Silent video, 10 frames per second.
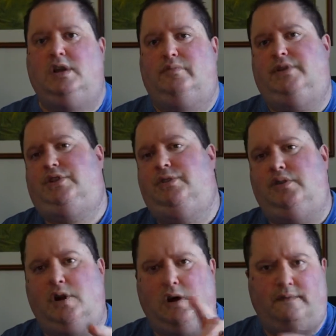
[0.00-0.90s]
but
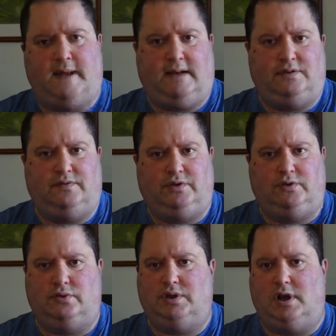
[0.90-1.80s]
2.5 hours of
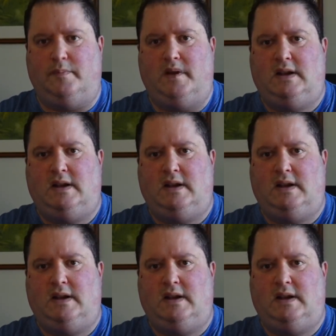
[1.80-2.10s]
talk time.